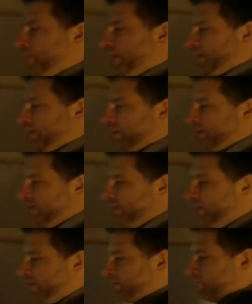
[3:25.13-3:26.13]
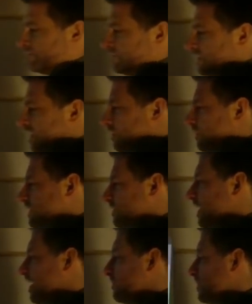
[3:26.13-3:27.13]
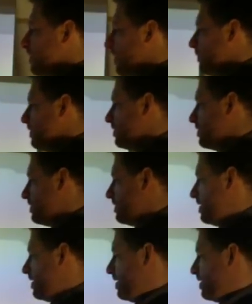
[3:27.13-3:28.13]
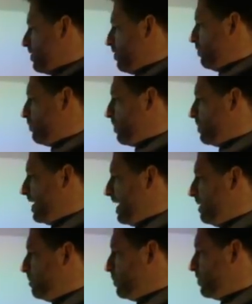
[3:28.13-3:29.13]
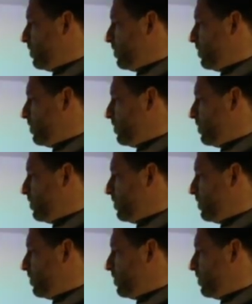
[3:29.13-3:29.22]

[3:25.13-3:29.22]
plates, in which you have the current go from an input